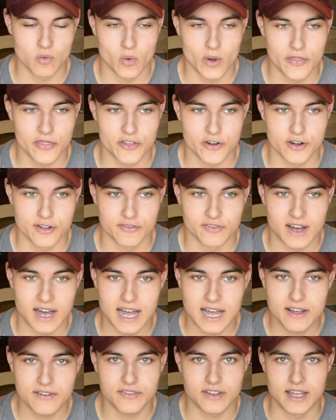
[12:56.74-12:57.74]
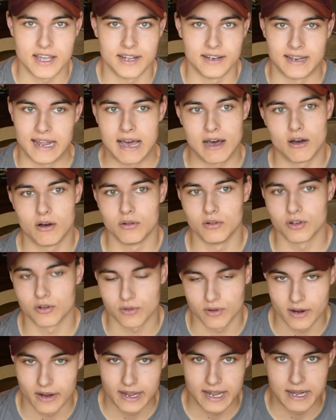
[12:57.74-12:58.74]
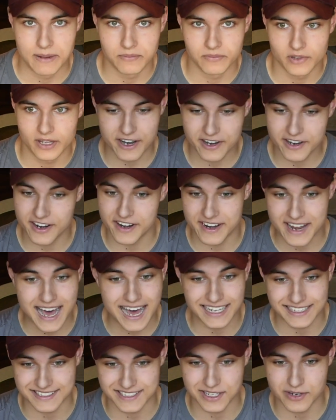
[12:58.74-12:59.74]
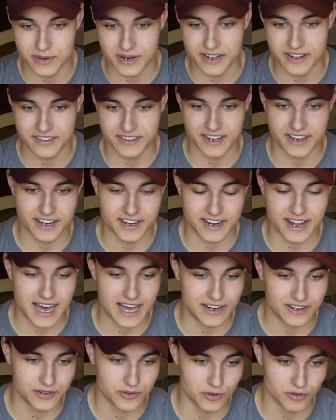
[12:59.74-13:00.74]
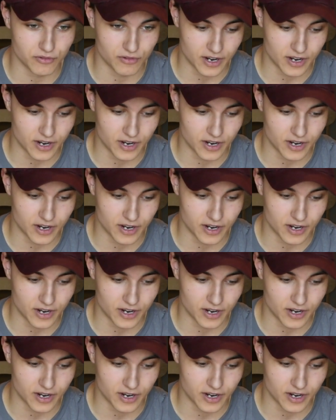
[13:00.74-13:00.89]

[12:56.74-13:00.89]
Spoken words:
with 135, and now look where I am. Like, better to not do it than to not do it